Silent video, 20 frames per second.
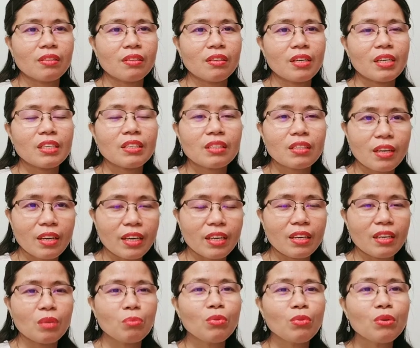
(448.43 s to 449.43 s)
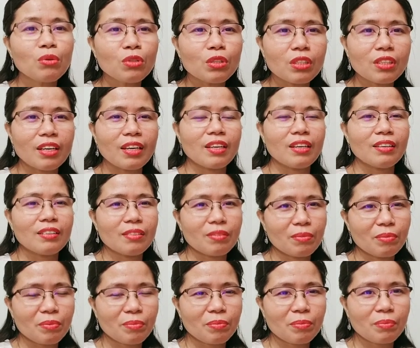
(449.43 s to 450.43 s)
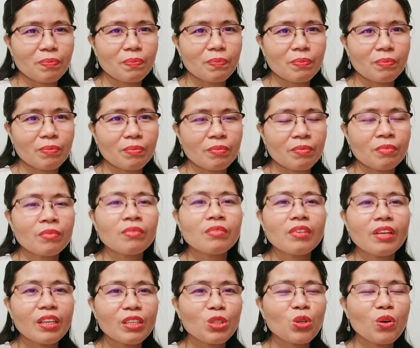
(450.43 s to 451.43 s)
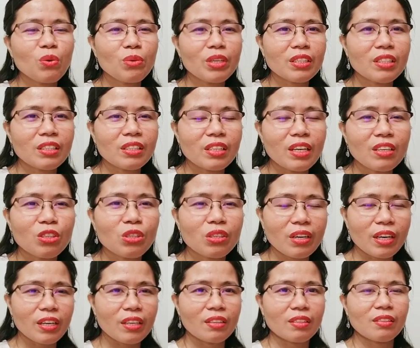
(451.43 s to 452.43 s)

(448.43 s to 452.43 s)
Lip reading: a sky, a blue sky. There is always a sunshine.